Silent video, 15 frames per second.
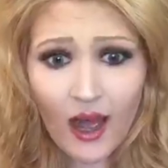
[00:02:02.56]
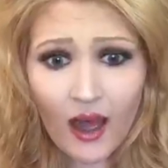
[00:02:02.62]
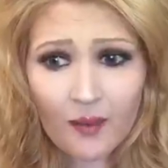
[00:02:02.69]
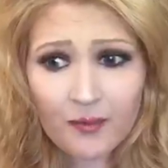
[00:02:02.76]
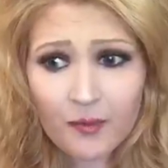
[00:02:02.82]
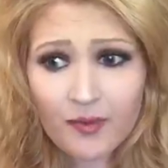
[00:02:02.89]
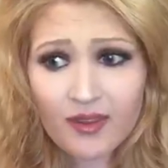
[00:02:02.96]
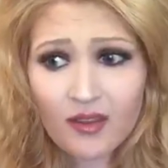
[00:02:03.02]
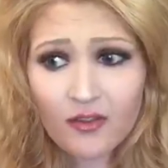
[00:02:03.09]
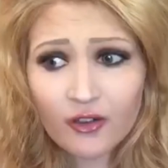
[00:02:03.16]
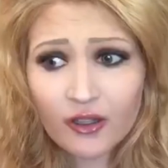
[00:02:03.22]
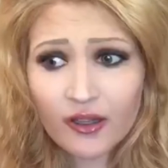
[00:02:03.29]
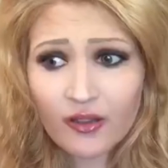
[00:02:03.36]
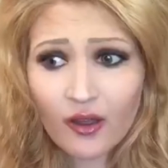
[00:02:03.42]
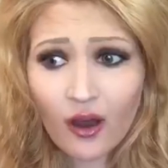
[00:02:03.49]

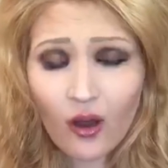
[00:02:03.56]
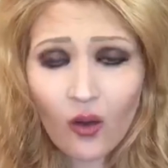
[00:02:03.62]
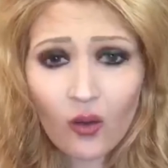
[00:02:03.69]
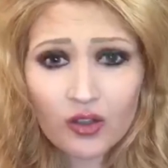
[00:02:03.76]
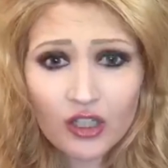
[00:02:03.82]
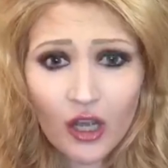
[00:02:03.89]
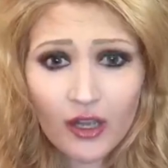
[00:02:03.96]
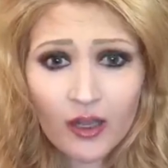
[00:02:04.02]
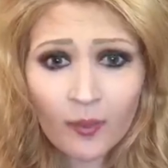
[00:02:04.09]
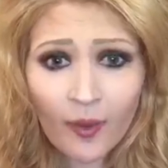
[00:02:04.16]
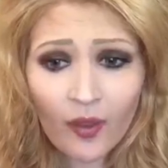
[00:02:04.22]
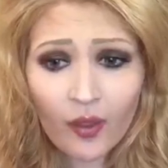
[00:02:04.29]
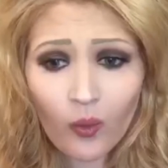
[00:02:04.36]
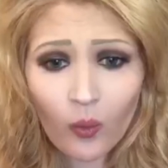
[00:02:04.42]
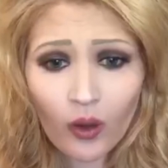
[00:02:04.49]
Specifically though, talking
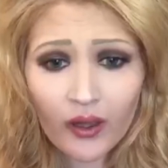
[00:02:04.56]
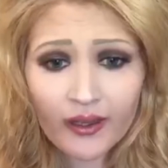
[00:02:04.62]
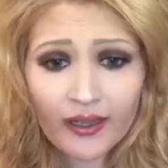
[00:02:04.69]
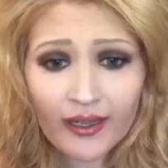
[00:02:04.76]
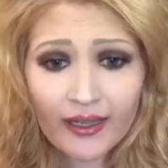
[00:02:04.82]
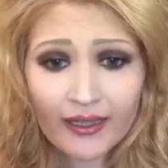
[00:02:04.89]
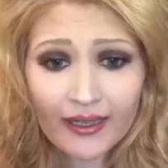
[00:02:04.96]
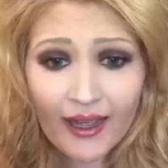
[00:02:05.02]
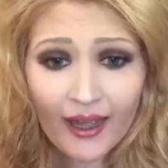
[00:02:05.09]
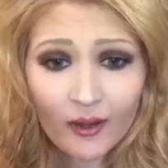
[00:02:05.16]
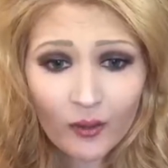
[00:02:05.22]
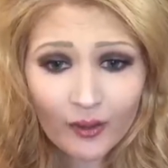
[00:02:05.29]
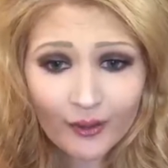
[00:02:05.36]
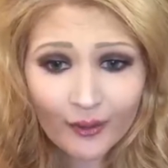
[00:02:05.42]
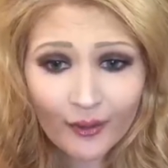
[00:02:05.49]
about the one in
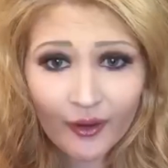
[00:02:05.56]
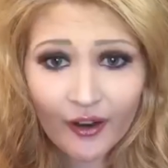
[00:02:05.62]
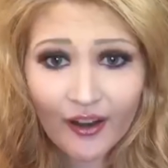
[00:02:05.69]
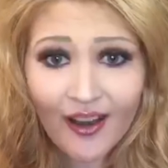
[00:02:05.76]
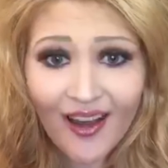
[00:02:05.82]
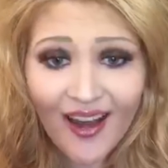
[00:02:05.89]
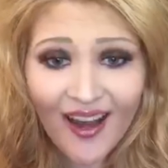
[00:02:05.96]
Ecuador,